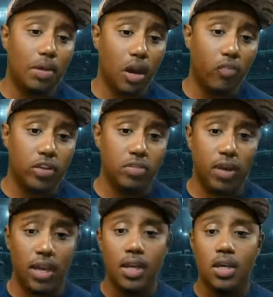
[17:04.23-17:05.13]
Dolphins,
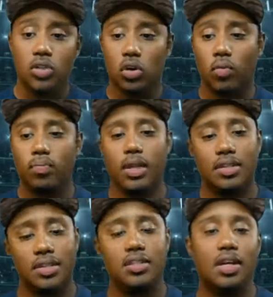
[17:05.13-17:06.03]
right? So
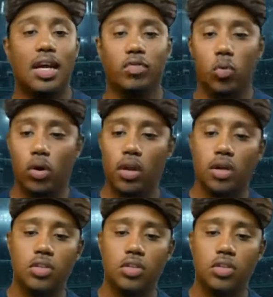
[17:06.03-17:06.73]
that's things they're going to have to work on.